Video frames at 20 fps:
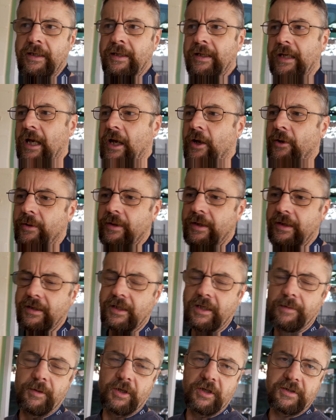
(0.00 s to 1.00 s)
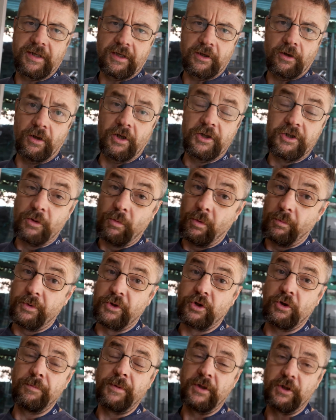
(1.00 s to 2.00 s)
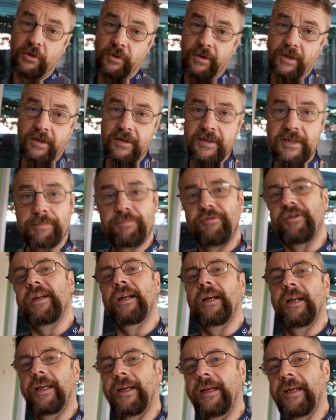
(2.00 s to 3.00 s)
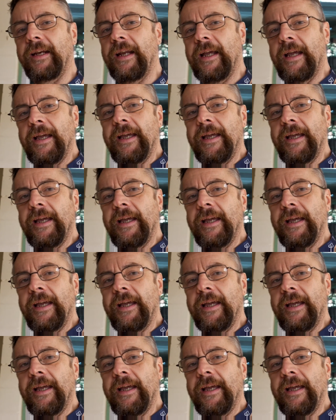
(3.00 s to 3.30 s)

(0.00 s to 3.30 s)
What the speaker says: Now, in community psychology, what we should be doing is sprinkling